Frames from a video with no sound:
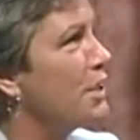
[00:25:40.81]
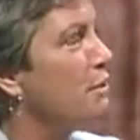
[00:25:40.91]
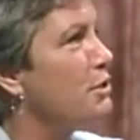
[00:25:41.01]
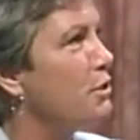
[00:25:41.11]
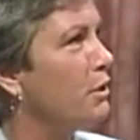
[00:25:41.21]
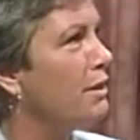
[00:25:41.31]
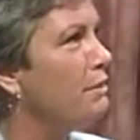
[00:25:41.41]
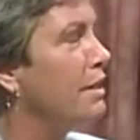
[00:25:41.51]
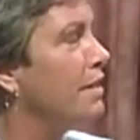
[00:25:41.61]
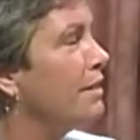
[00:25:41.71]
it was going to
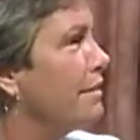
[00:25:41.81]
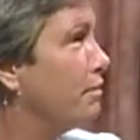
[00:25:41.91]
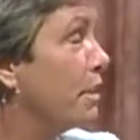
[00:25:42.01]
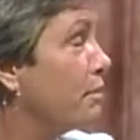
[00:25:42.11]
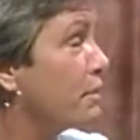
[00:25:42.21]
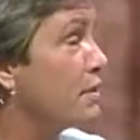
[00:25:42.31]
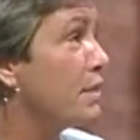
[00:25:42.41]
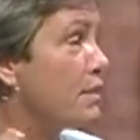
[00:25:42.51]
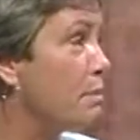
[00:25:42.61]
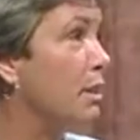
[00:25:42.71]
be, it was the
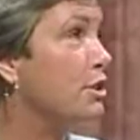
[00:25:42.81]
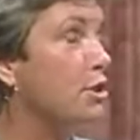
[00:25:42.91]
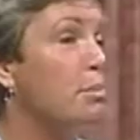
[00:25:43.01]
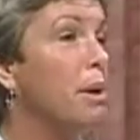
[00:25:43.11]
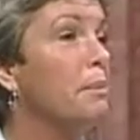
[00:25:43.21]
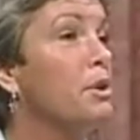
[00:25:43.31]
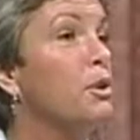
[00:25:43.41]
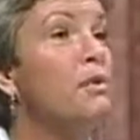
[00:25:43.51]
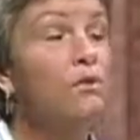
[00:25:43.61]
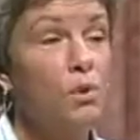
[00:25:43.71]
inspection department or
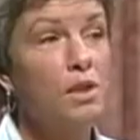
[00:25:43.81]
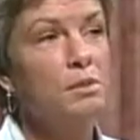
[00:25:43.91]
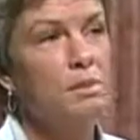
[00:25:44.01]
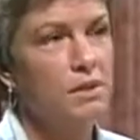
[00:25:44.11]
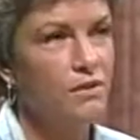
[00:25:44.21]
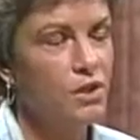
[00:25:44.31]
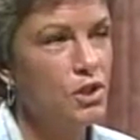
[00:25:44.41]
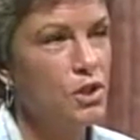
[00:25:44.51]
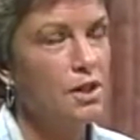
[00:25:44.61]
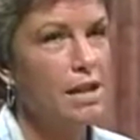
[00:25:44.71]
enforcement
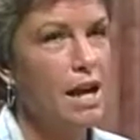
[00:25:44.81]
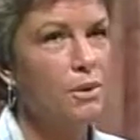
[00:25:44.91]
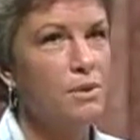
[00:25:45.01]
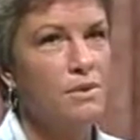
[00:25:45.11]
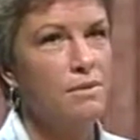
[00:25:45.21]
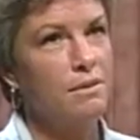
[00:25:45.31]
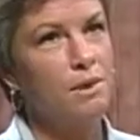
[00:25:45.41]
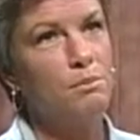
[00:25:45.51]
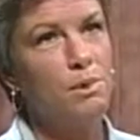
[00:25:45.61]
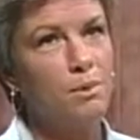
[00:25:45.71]
division, and now it's
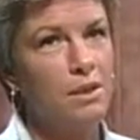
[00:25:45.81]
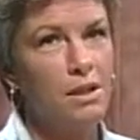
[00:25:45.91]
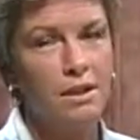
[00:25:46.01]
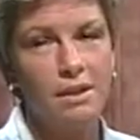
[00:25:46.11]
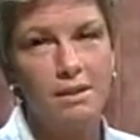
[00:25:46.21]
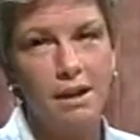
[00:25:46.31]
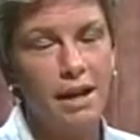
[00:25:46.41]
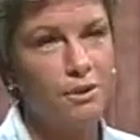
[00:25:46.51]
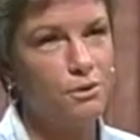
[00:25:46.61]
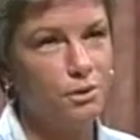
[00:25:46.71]
community, I
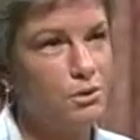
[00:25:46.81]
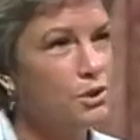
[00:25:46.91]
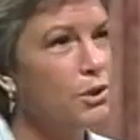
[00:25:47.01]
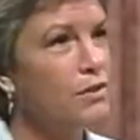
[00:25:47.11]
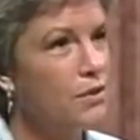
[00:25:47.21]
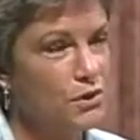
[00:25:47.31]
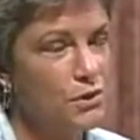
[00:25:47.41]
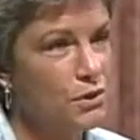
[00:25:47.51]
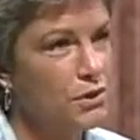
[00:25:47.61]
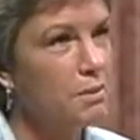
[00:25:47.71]
don't know, services
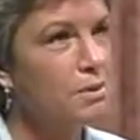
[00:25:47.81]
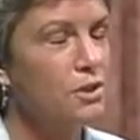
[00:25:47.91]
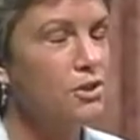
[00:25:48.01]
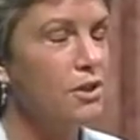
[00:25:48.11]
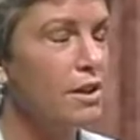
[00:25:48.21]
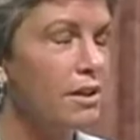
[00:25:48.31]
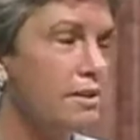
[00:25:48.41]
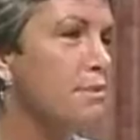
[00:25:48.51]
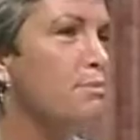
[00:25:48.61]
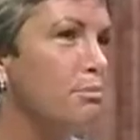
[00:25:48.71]
or some such thing,
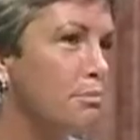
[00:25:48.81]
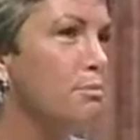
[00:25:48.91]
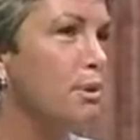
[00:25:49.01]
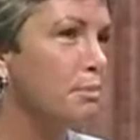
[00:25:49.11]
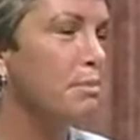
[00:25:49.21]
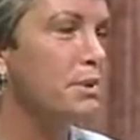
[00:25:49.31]
because we're busy